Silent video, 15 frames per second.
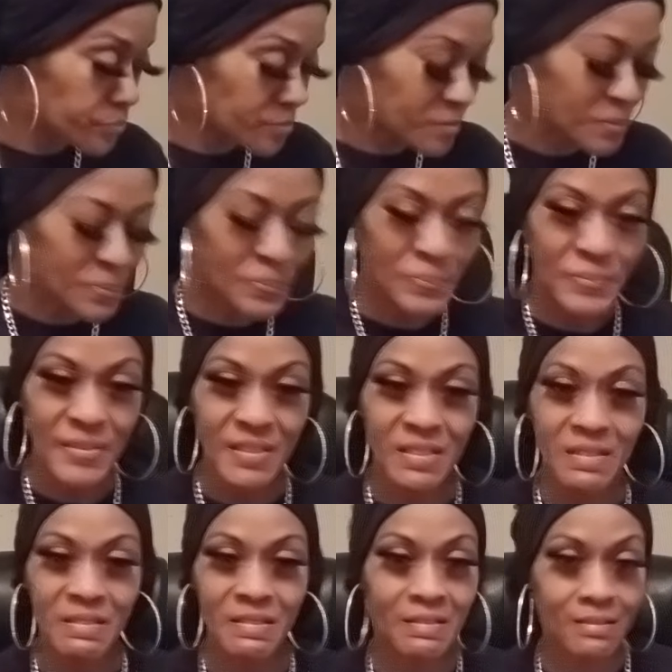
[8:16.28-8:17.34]
Ugh,
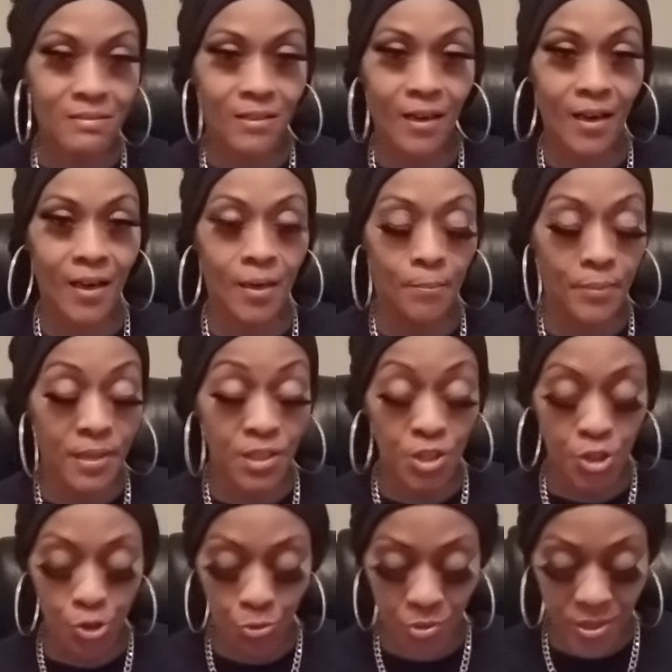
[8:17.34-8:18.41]
I hate beet
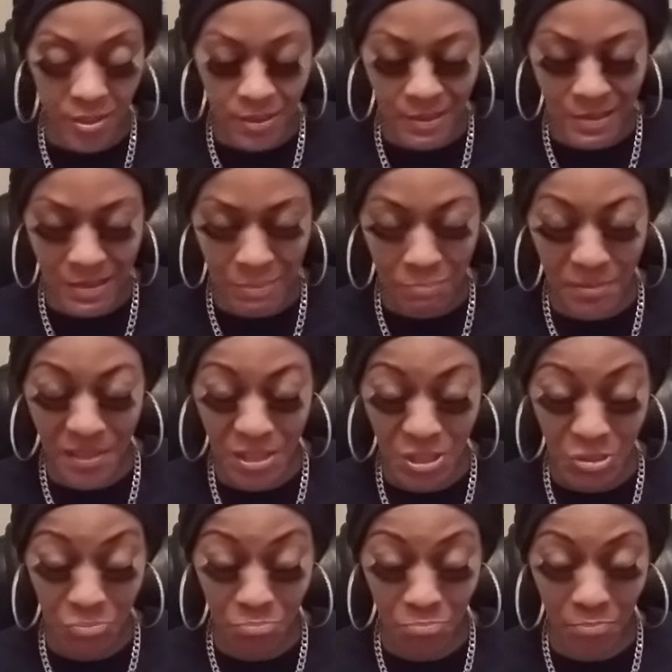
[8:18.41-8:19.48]
juice. It's
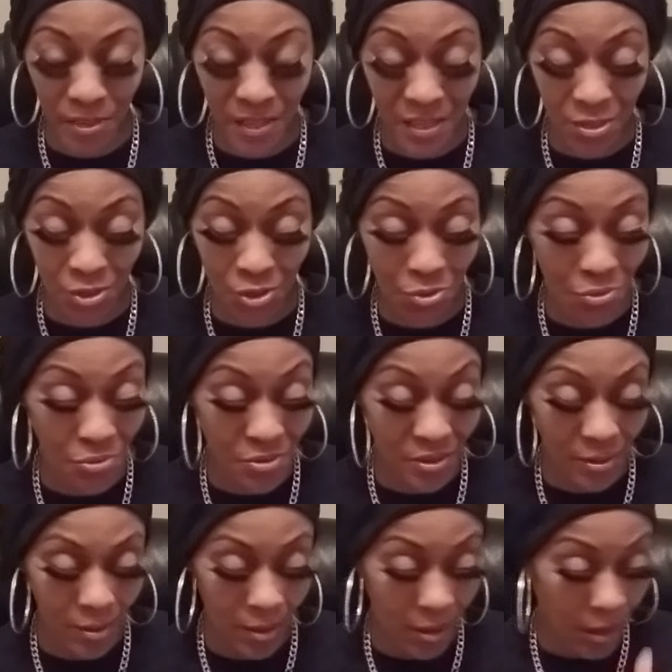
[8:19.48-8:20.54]
beet beet juice.
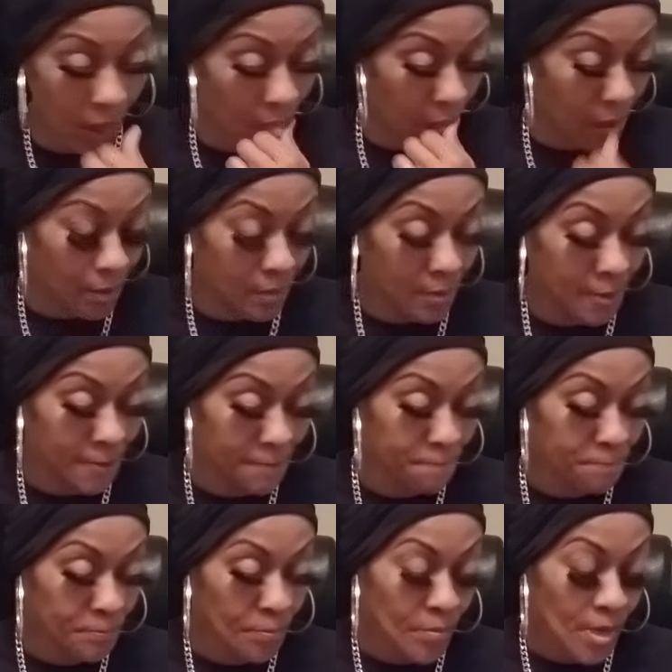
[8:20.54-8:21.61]
Ugh.
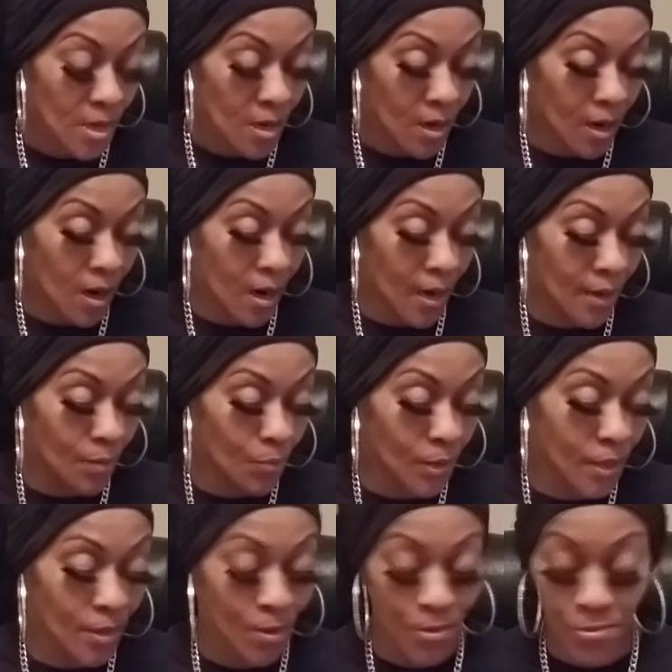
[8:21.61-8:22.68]
All right,
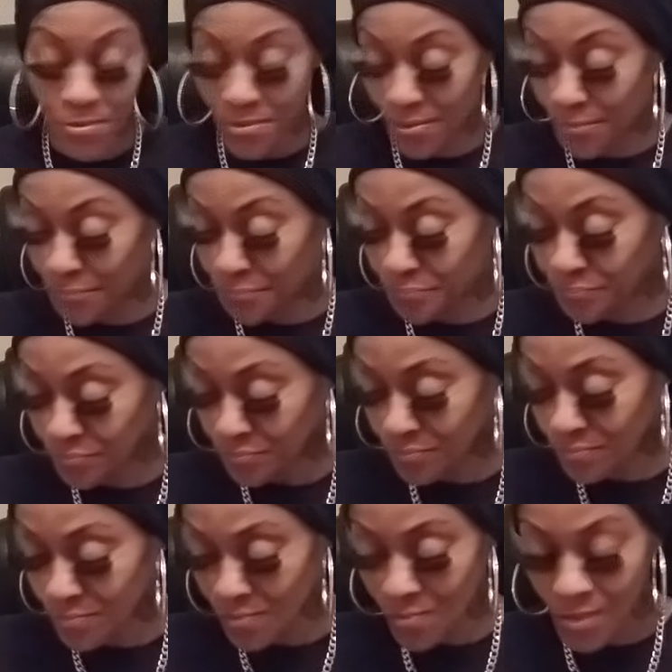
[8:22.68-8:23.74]
what else?
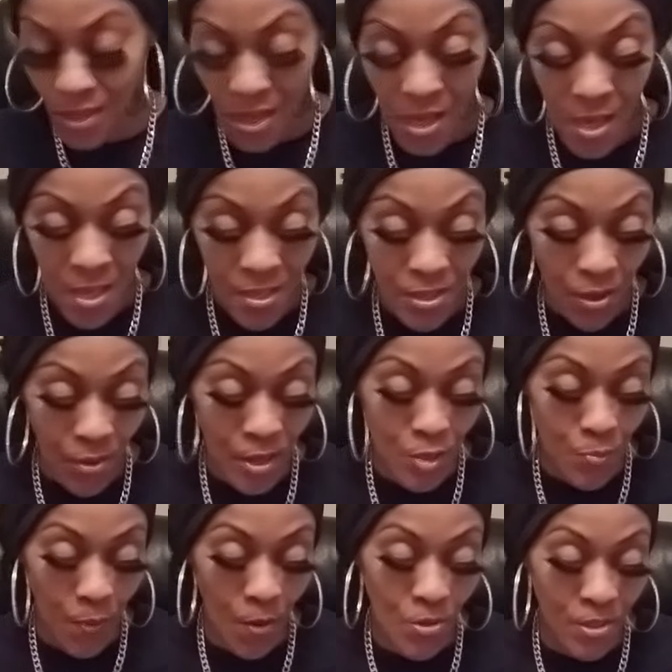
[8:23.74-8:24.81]
So
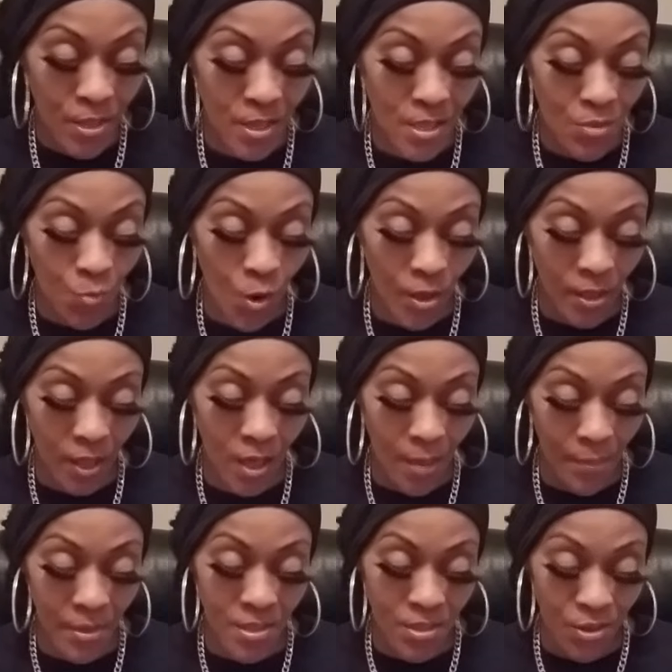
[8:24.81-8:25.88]
this person is wanting to
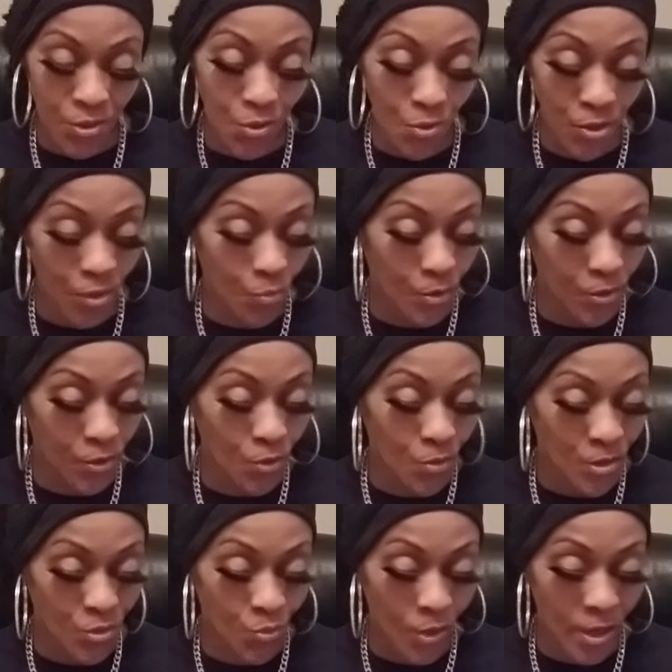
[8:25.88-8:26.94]
come into union with you
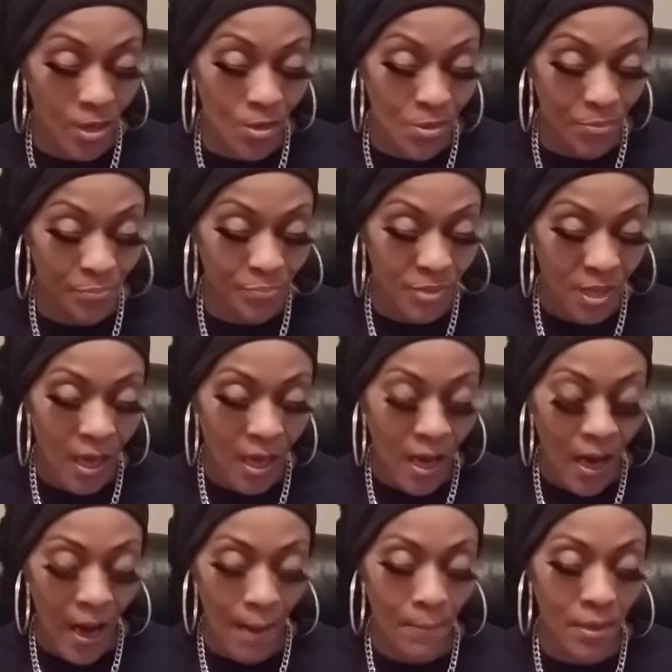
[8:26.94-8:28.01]
as well.
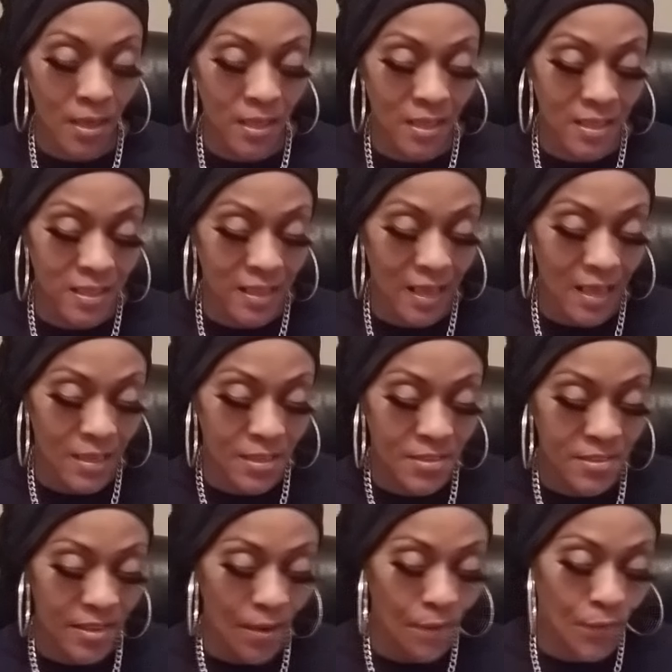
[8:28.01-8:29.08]
I mean, the death
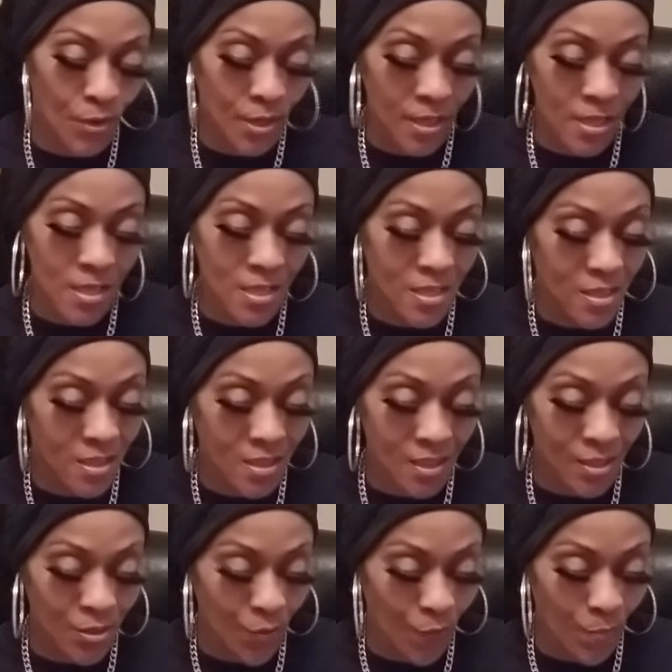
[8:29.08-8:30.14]
severed his
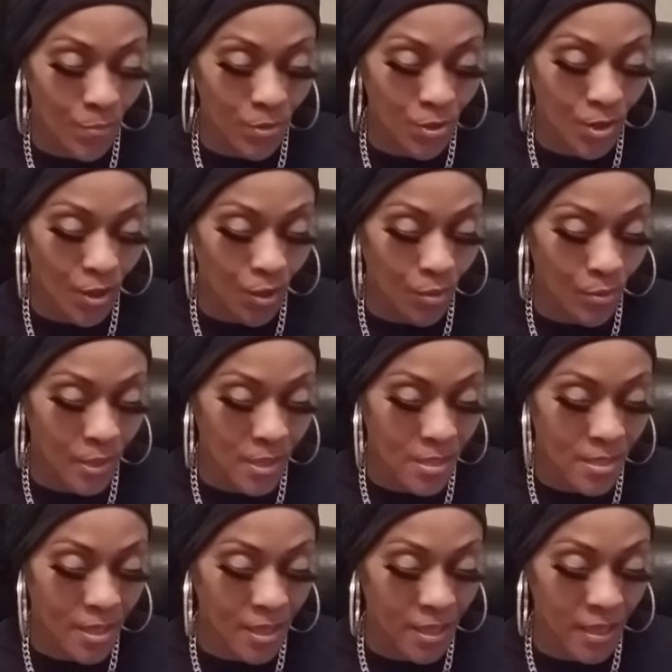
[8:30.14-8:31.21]
the you know
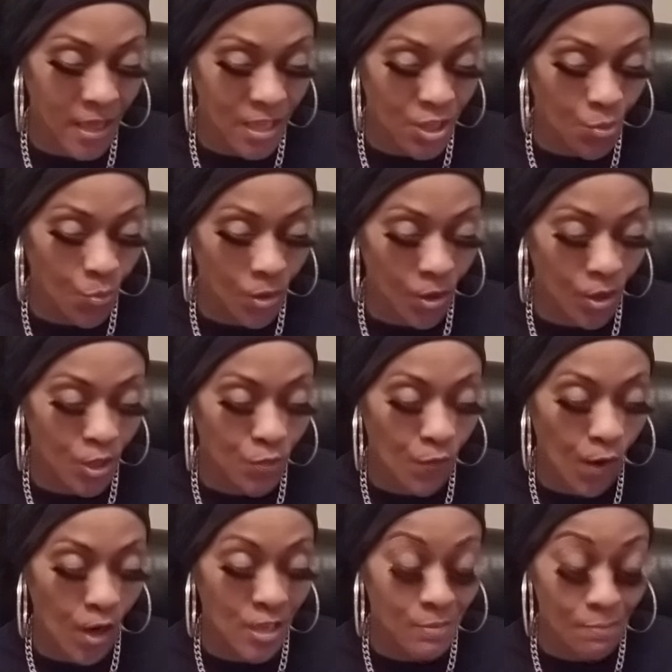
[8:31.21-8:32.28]
his connection with her as
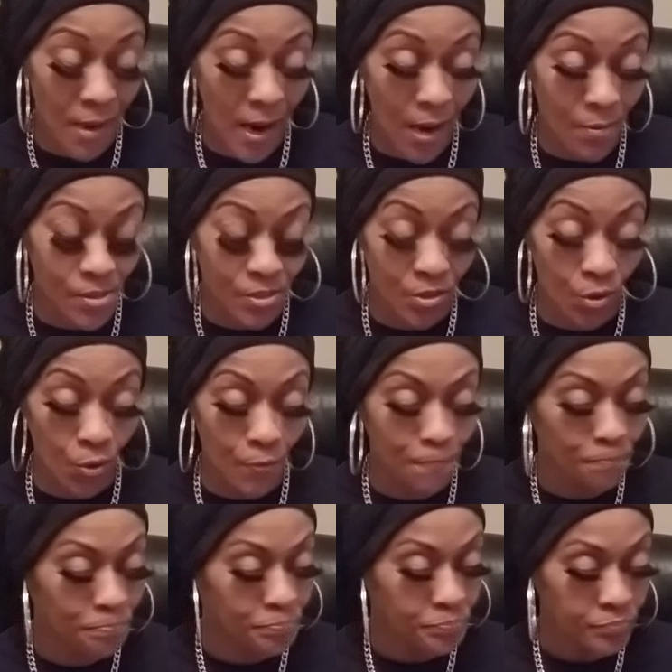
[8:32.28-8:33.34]
far as marriage. So
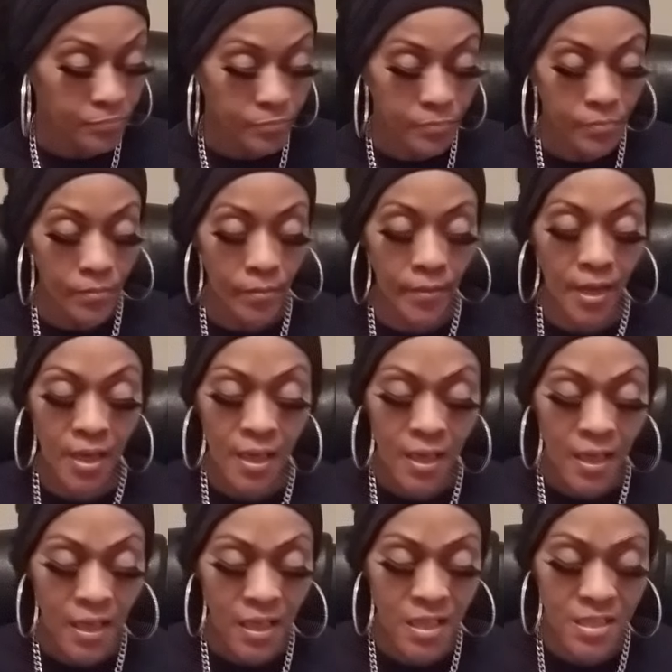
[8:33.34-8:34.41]

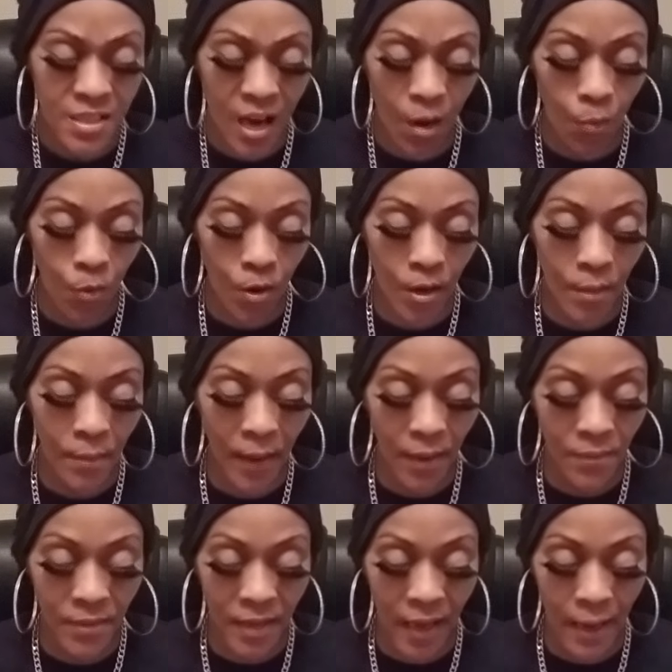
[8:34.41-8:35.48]
he's not worried
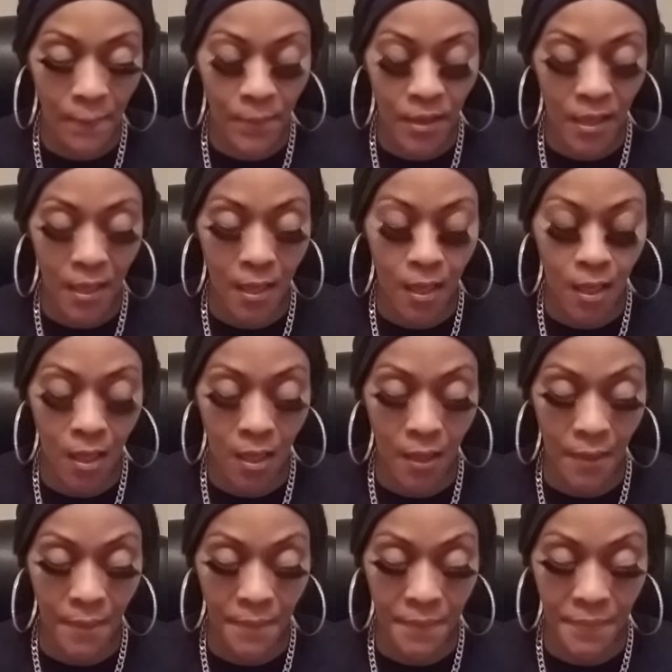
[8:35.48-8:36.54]
about that. But
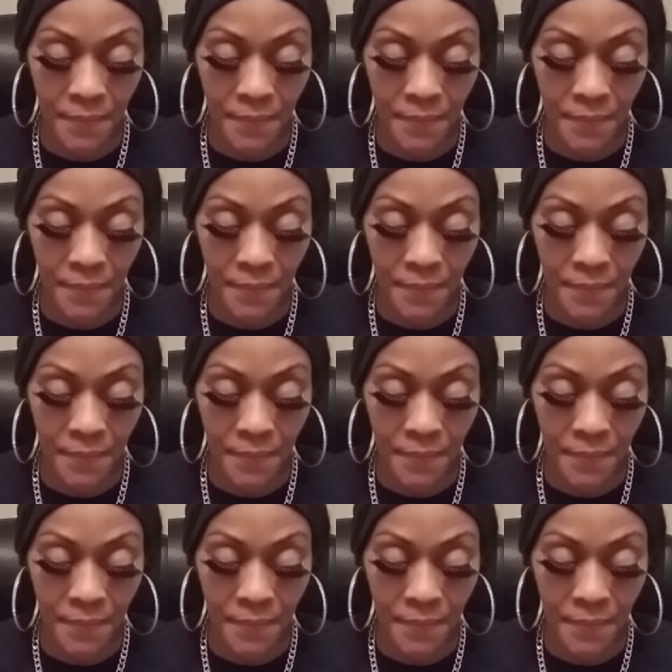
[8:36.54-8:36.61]
um,